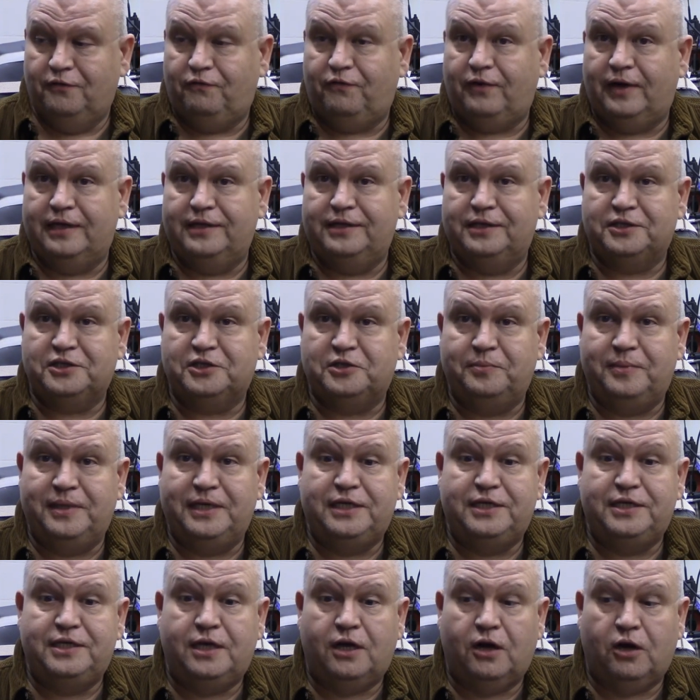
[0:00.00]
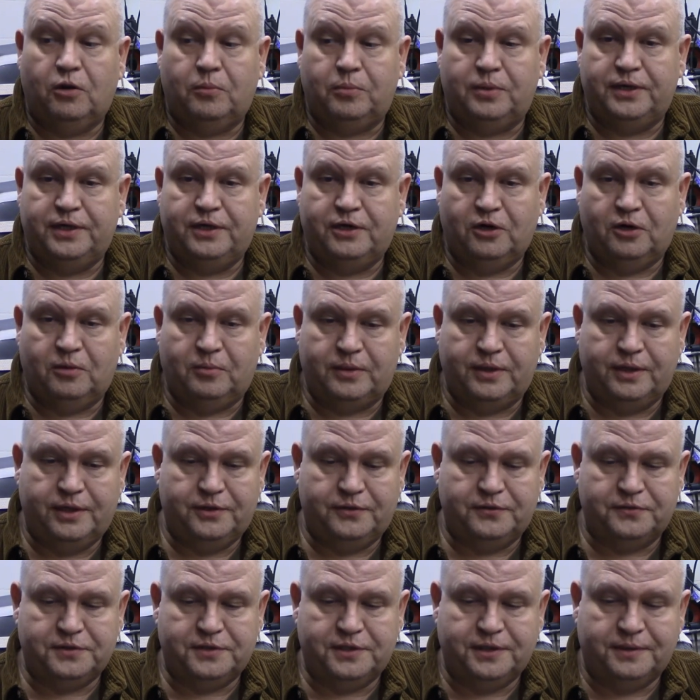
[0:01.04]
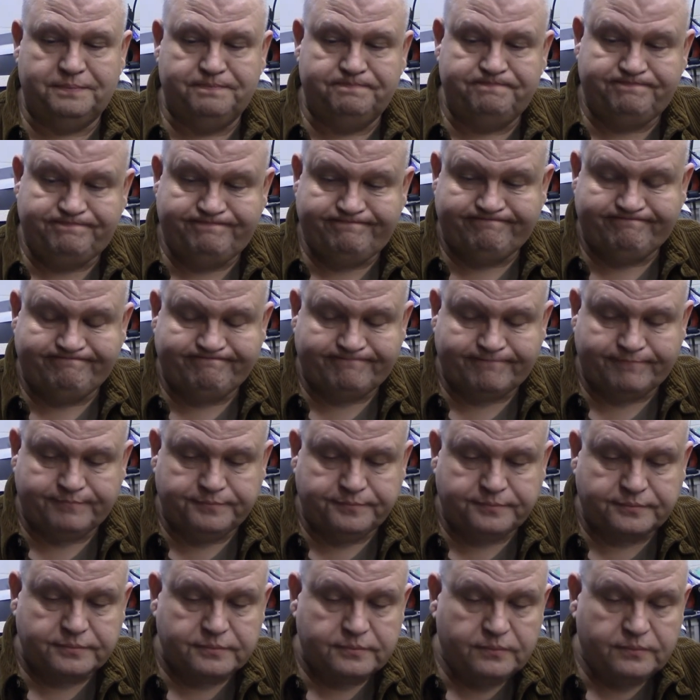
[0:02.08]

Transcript: find this to be terribly, terribly interesting.